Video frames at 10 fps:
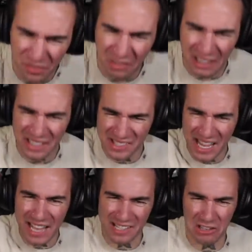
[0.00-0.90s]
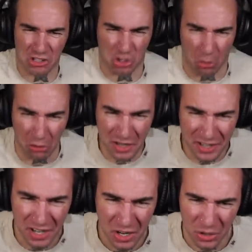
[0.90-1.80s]
Is that, is that a sword?
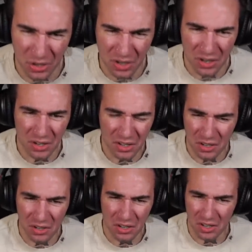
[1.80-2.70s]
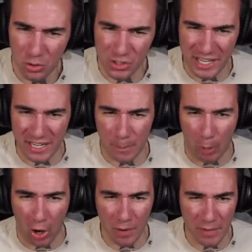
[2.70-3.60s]
Where's that an
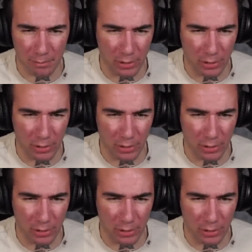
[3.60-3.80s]
apartment